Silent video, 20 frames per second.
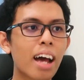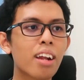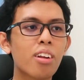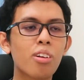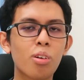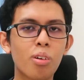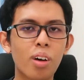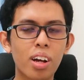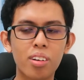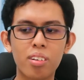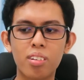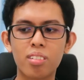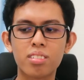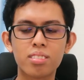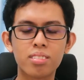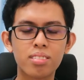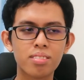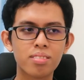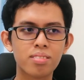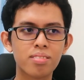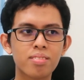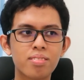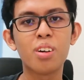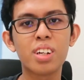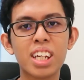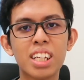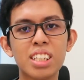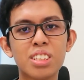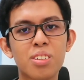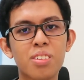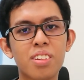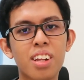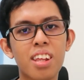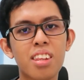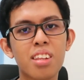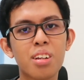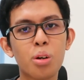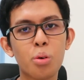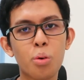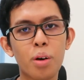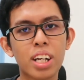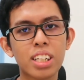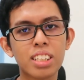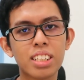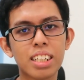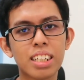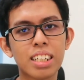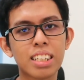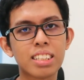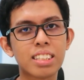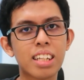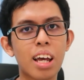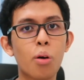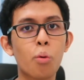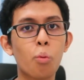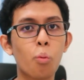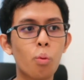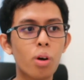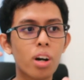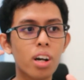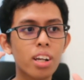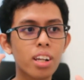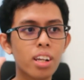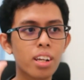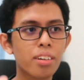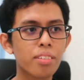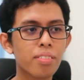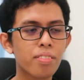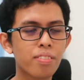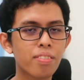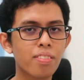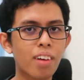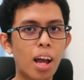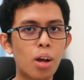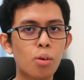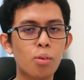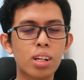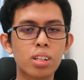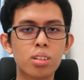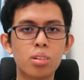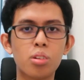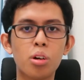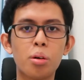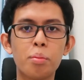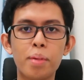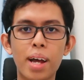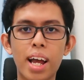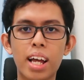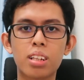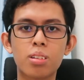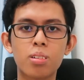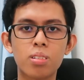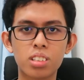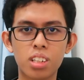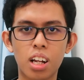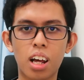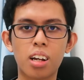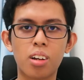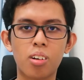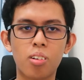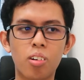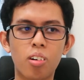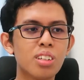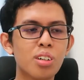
I don't know. Okay, so another question is that what if I want to go back to Selangor?